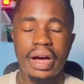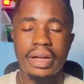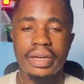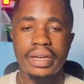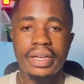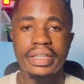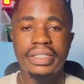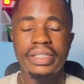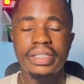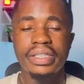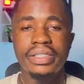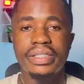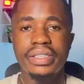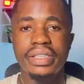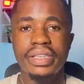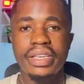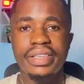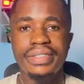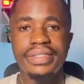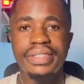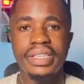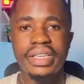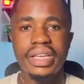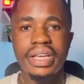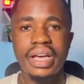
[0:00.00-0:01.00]
And it is
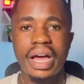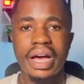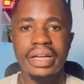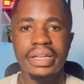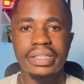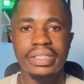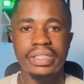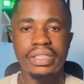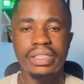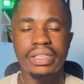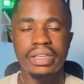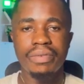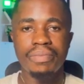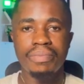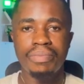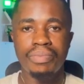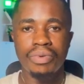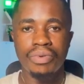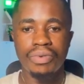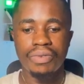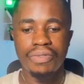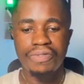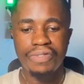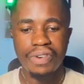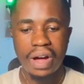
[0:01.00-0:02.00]
easy and
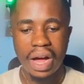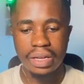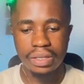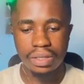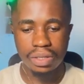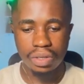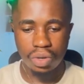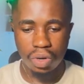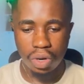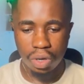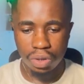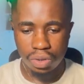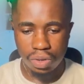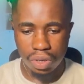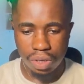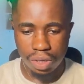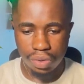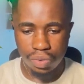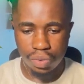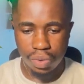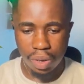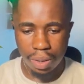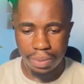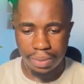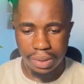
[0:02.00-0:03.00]
simple. First, go to
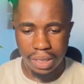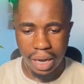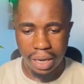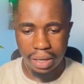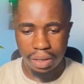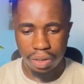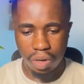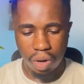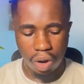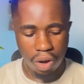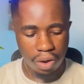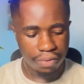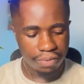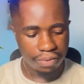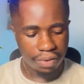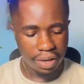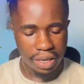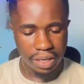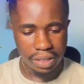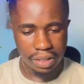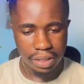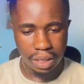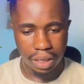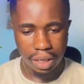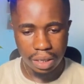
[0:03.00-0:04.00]
this website called
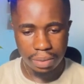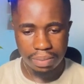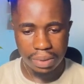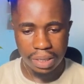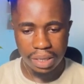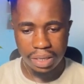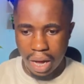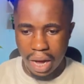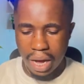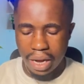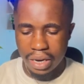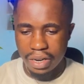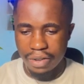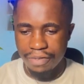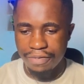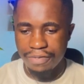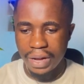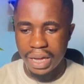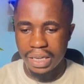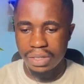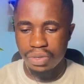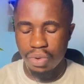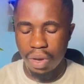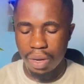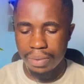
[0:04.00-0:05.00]
Flexclip. And the
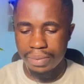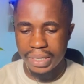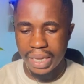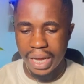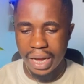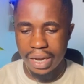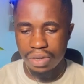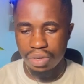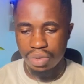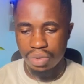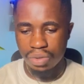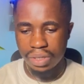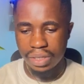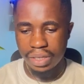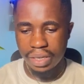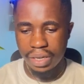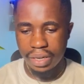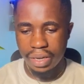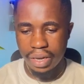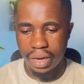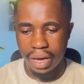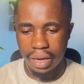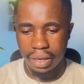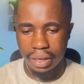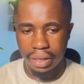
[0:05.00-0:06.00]
first website you see
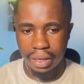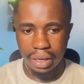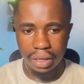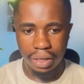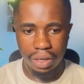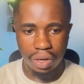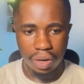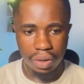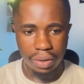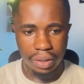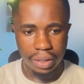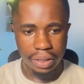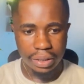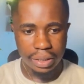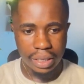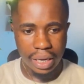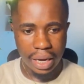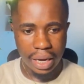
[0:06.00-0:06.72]
here, click on it